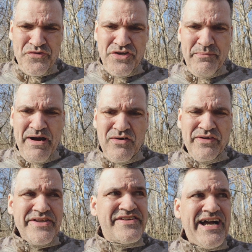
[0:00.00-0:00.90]
on the
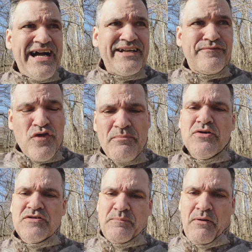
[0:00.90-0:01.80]
Maryland side, for the
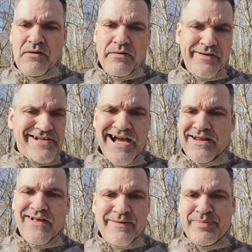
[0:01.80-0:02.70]
most part, it's kind
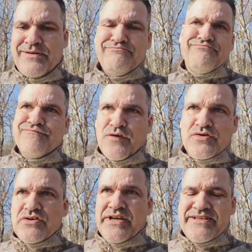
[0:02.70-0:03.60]
of like been
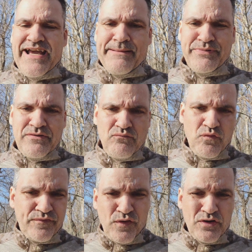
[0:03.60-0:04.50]
virtually adapted,
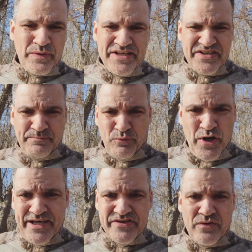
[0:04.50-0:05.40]
refer to it as the
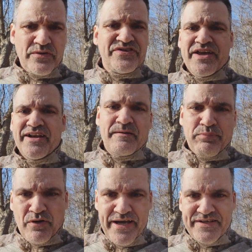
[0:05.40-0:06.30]
breaks or Seneca
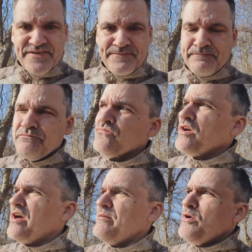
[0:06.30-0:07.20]
breaks.
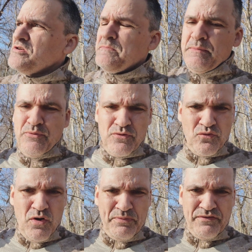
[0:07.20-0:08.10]
Okay, most people who
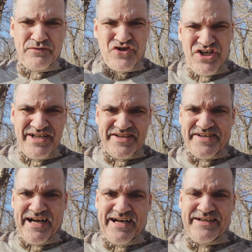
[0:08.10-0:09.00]
grew up on the Virginia
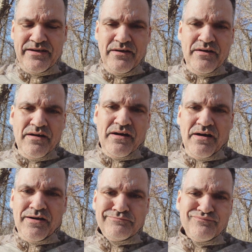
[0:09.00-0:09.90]
side,
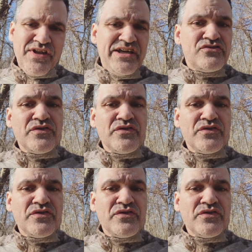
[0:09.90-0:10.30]
they usually